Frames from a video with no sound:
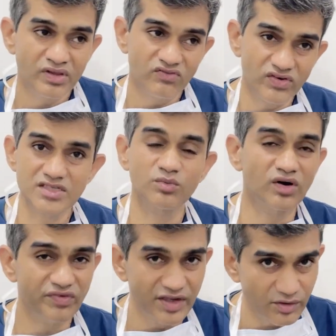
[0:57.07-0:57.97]
First,
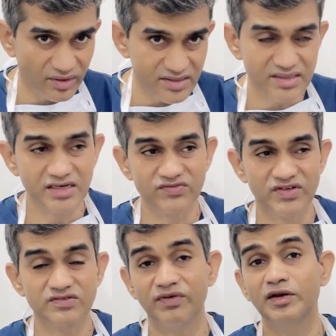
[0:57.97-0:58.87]
what we need to understand is,
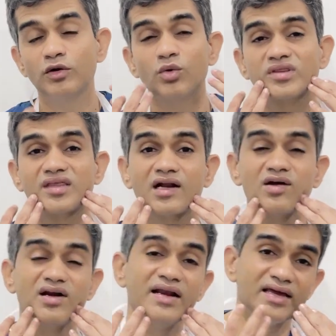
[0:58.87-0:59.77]
first we need to do a thorough
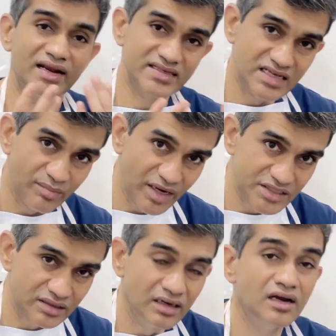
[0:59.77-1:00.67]
clinical
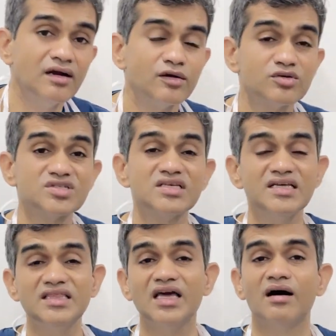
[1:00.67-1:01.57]
examination to
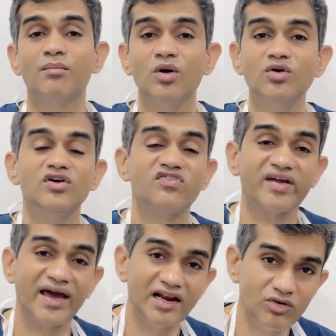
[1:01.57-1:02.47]
see the amount of
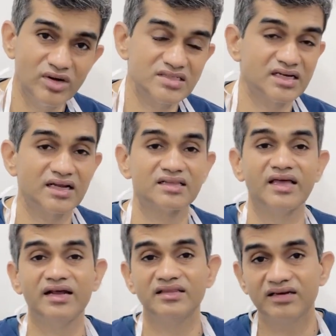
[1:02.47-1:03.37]
calculus that are
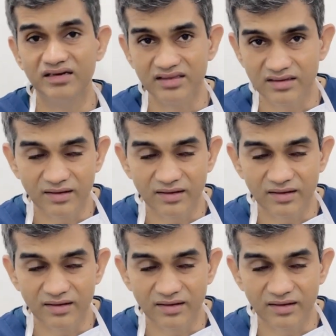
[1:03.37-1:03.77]
there in the teeth.